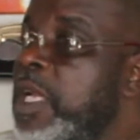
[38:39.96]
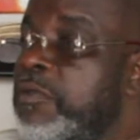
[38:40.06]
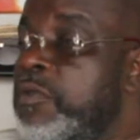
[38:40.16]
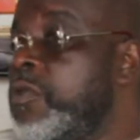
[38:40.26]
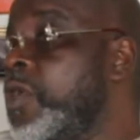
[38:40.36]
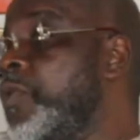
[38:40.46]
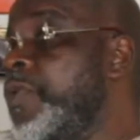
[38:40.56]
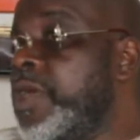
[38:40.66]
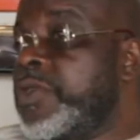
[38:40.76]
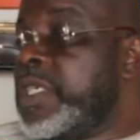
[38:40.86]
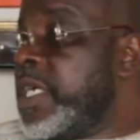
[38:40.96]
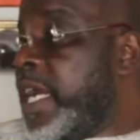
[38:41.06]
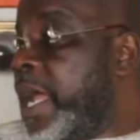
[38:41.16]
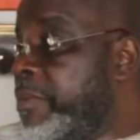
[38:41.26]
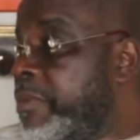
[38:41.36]
level, reducing
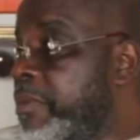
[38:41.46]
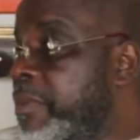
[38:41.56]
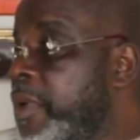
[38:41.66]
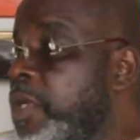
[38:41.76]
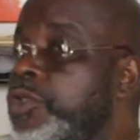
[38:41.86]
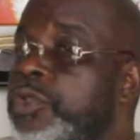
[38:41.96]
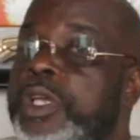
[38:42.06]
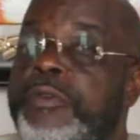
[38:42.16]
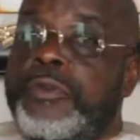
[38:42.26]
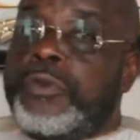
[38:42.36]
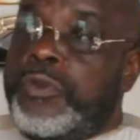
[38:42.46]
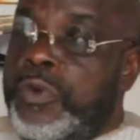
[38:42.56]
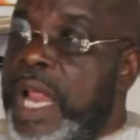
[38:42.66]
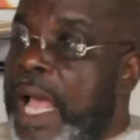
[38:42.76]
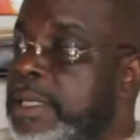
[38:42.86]
crime. So if you
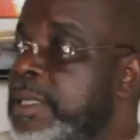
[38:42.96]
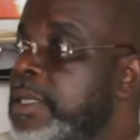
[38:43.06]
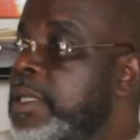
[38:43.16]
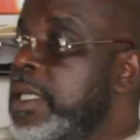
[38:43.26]
do that,